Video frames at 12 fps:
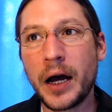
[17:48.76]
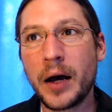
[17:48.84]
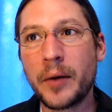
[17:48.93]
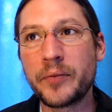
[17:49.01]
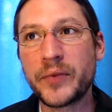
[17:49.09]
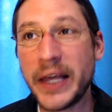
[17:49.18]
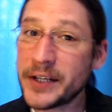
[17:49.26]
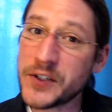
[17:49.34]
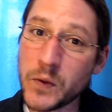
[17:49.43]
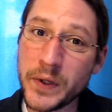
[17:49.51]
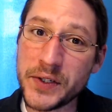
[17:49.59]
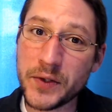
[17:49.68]
they can
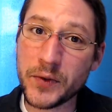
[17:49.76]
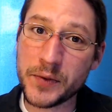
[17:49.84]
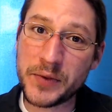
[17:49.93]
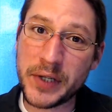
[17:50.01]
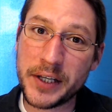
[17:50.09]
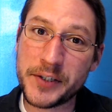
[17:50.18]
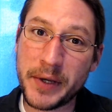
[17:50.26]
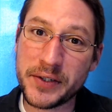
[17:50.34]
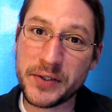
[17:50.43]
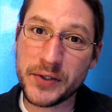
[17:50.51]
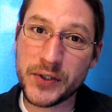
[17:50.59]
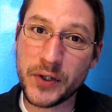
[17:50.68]
squeeze through some tight
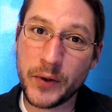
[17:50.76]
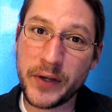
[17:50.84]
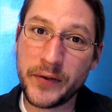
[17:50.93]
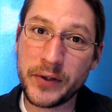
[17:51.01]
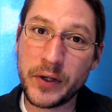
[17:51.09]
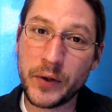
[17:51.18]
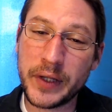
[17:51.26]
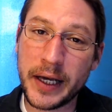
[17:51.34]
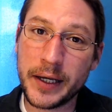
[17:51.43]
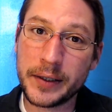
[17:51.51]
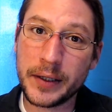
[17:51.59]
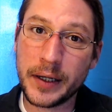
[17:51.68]
spaces. So even though
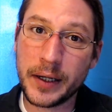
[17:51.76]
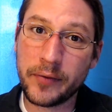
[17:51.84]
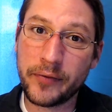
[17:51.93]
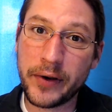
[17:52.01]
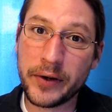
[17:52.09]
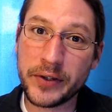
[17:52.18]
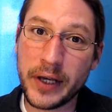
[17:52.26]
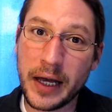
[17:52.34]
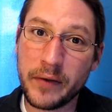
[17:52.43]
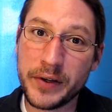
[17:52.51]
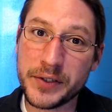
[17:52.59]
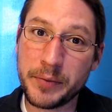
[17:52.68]
that ferret that you
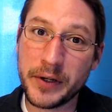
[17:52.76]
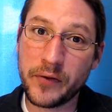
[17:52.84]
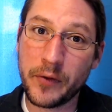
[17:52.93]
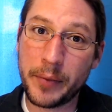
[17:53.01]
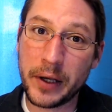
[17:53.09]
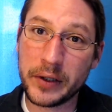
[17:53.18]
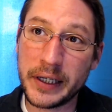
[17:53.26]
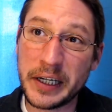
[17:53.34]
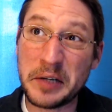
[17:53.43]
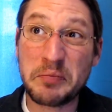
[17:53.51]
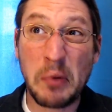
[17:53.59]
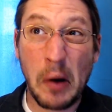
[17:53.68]
have has a bit of a belly, it
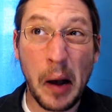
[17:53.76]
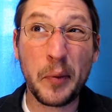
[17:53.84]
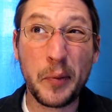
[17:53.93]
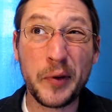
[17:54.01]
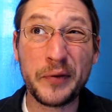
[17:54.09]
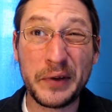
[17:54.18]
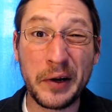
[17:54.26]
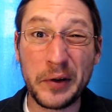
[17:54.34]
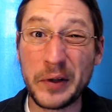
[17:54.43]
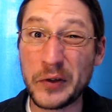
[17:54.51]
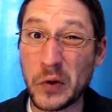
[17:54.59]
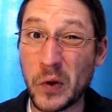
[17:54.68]
could probably fit under
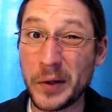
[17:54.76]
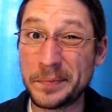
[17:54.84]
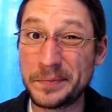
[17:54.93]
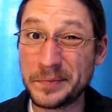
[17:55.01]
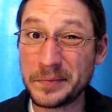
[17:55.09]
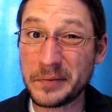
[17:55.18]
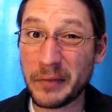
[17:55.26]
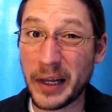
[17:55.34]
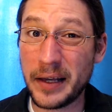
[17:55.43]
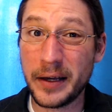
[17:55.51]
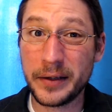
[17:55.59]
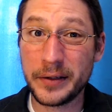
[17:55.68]
the door.
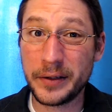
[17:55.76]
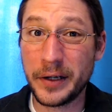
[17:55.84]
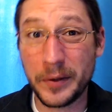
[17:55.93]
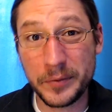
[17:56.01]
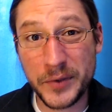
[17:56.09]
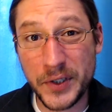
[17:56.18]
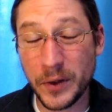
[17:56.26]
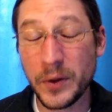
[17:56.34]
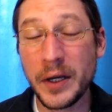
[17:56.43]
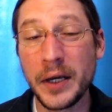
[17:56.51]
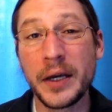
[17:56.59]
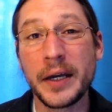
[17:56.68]
So
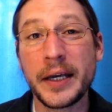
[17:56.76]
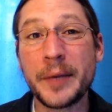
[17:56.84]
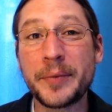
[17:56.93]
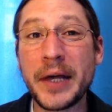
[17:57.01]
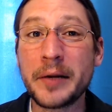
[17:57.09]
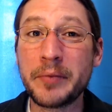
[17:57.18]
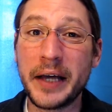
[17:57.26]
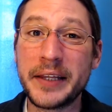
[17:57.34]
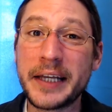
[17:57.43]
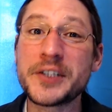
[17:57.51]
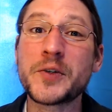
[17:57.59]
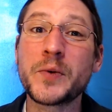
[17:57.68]
keep that in mind. They
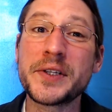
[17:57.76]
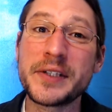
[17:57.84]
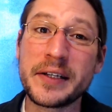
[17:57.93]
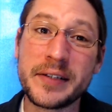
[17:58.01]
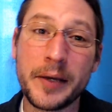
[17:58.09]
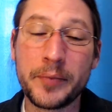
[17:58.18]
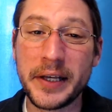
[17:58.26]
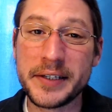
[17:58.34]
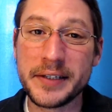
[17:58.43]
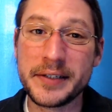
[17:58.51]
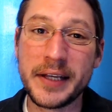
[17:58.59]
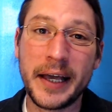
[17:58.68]
can squeeze into tight
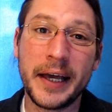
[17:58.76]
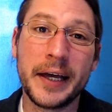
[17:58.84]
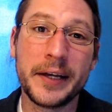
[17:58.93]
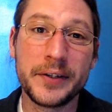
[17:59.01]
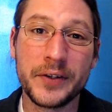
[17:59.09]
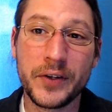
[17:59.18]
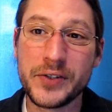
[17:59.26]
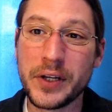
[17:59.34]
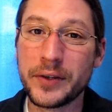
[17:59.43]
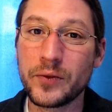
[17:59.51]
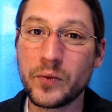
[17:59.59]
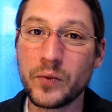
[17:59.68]
places, and there's
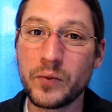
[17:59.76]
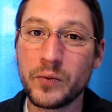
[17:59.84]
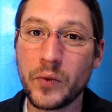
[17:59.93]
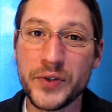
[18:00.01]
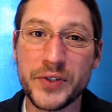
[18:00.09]
nothing worse than